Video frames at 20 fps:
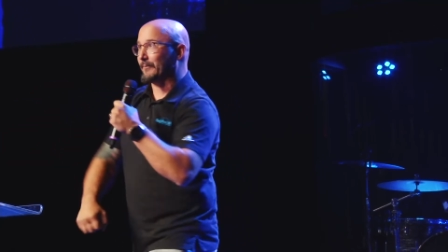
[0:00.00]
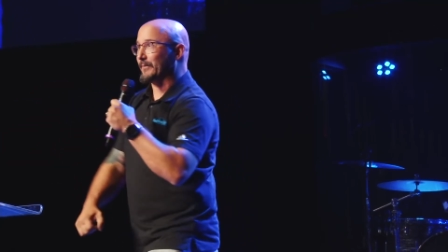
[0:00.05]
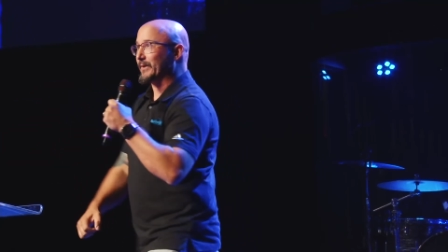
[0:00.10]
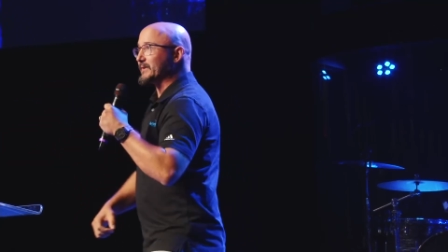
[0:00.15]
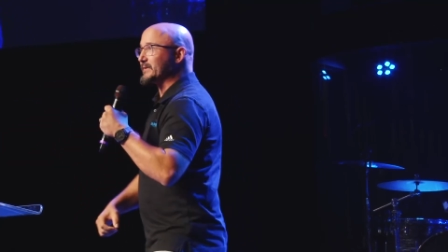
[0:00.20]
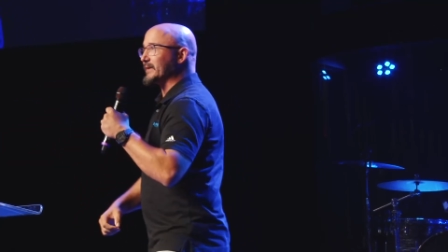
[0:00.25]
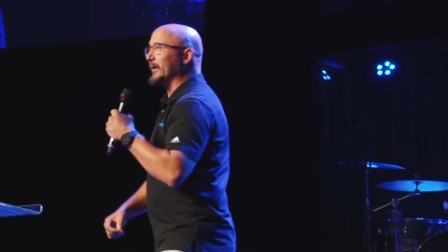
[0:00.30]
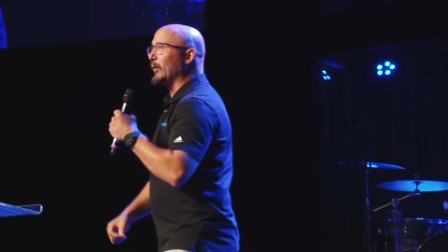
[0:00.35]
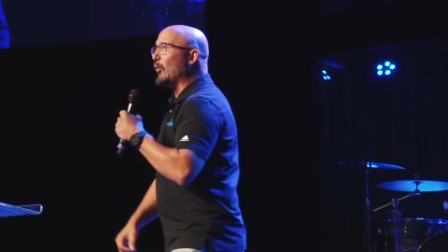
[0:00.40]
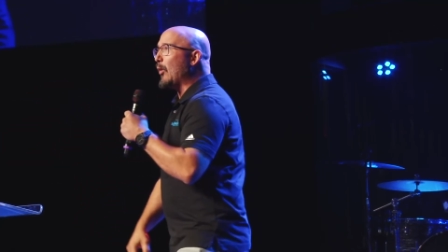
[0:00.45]
And I was
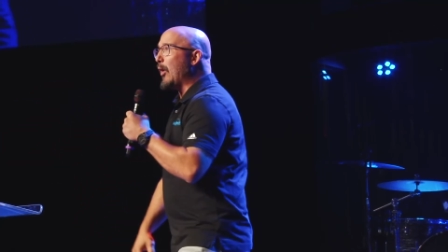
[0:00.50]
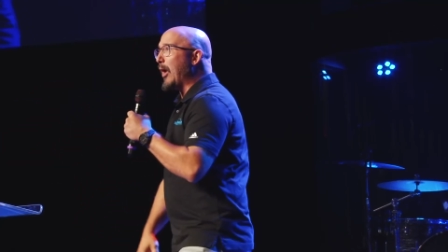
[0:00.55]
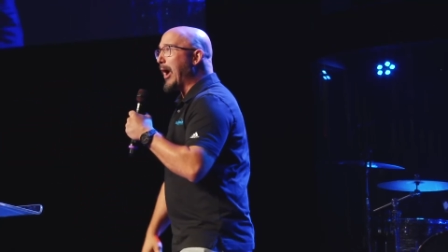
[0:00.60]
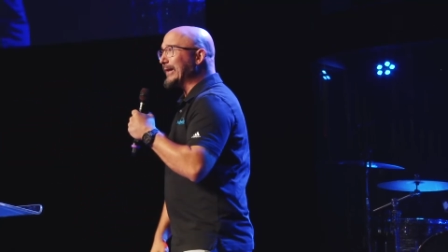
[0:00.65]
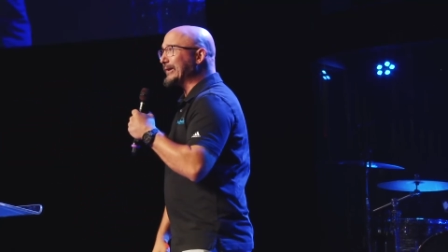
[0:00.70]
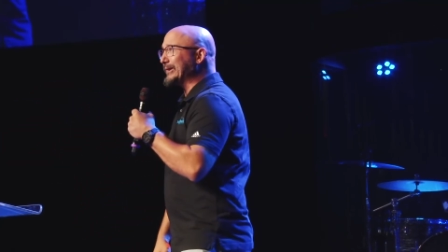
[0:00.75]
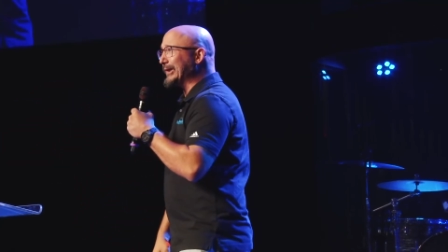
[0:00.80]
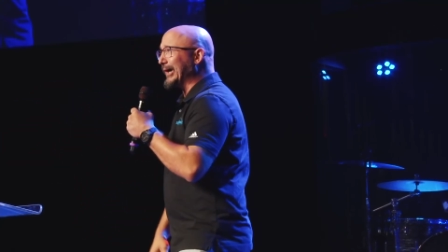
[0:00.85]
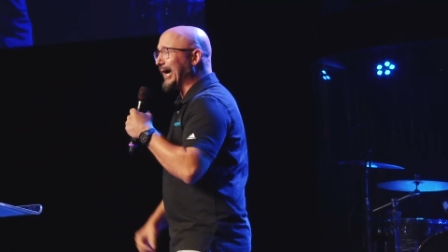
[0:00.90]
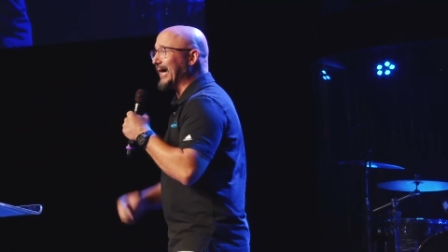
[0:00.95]
like, what
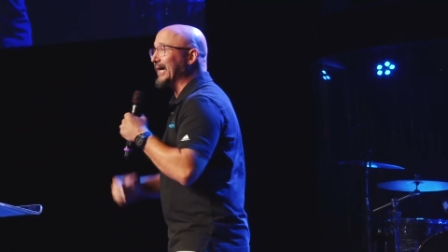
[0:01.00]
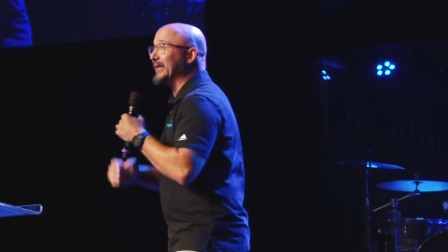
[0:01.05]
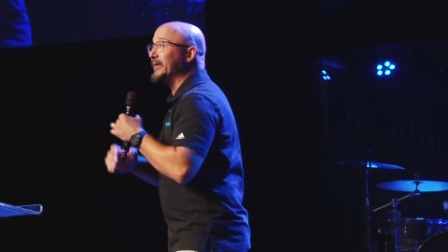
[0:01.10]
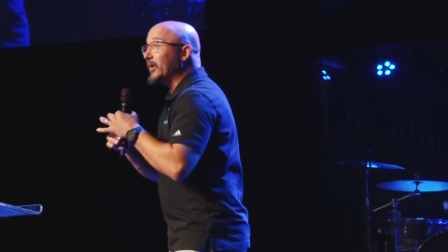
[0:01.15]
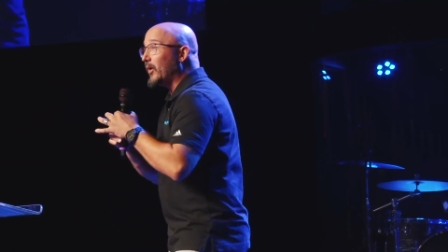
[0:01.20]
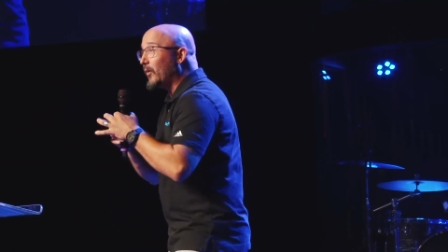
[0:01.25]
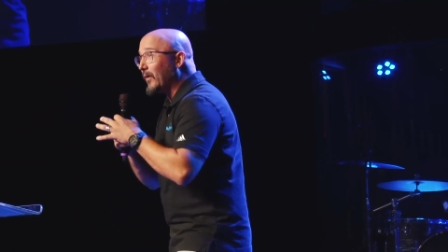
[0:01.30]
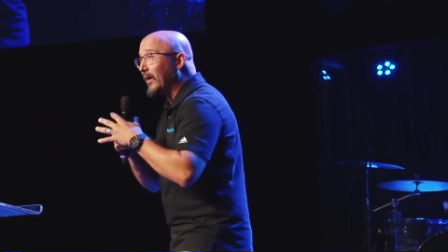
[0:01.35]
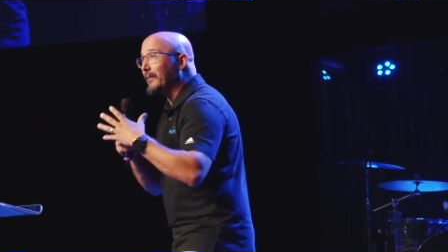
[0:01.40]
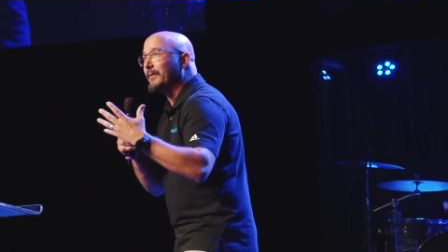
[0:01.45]
the?
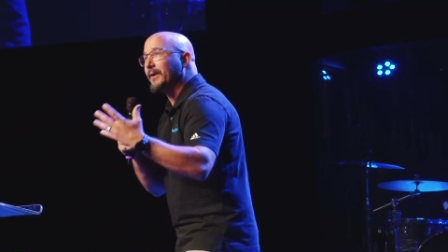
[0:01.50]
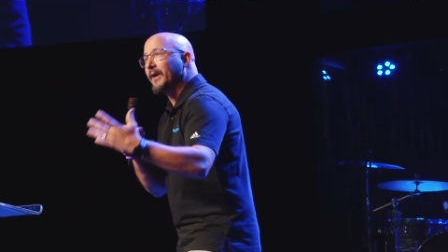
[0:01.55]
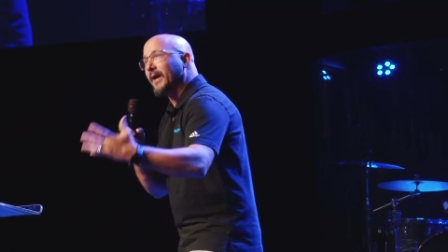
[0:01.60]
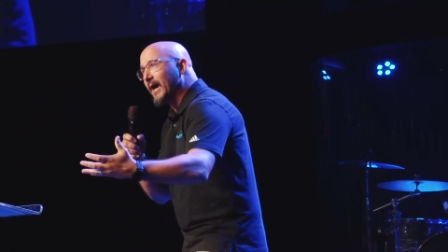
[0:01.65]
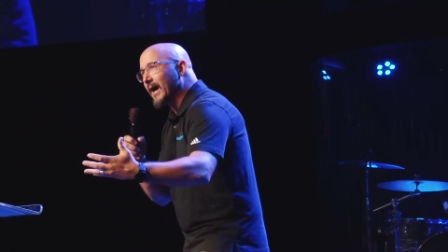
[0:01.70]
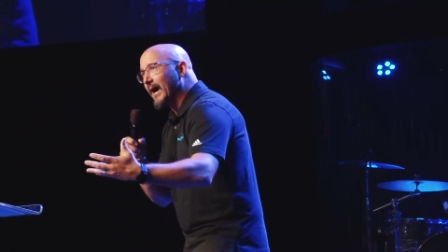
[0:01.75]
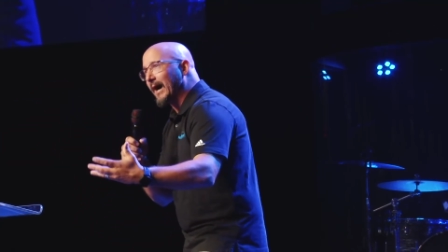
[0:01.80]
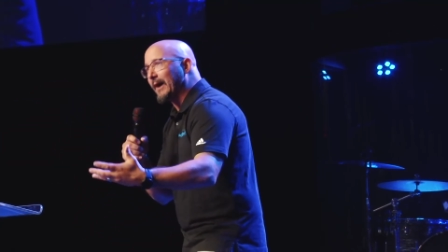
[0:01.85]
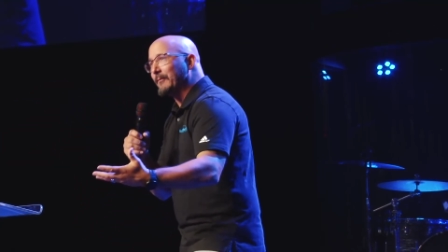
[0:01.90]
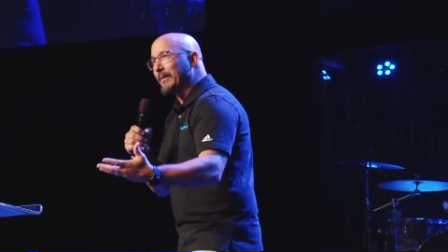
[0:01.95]
No, I'm,
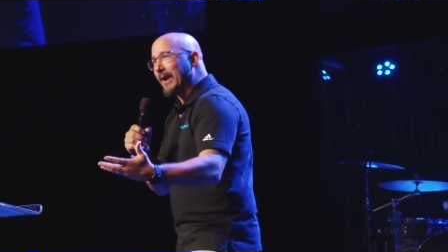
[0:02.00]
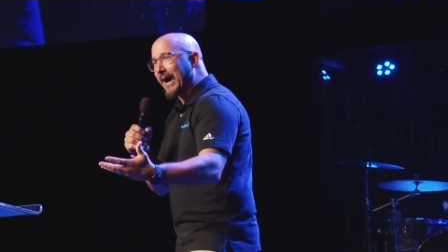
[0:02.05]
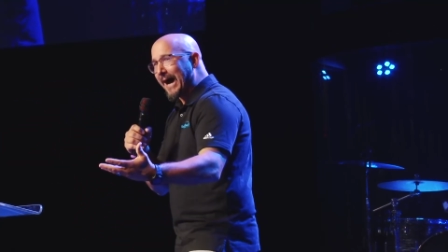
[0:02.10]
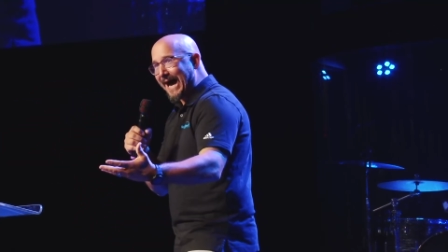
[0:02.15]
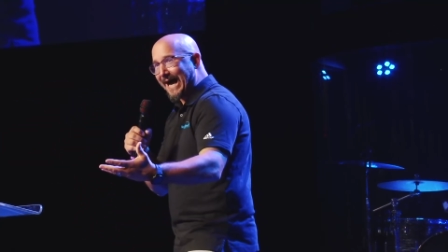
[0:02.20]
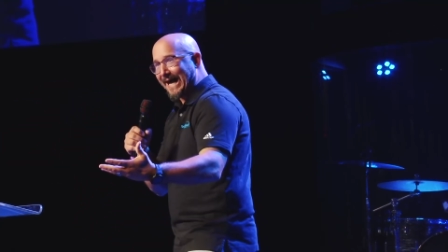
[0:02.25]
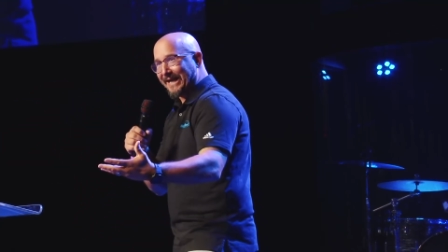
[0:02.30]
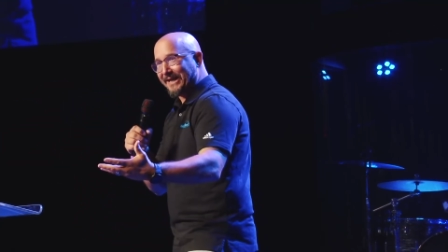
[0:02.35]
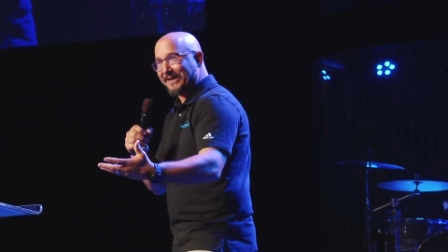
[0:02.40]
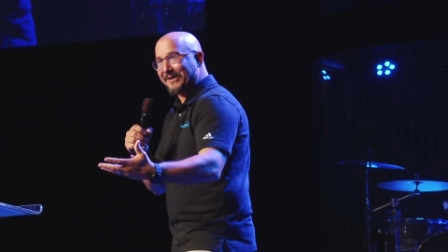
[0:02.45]
I'm
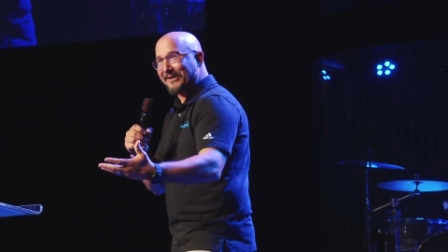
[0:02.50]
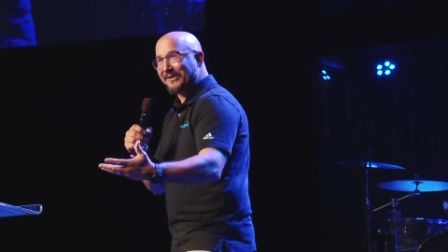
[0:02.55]
not.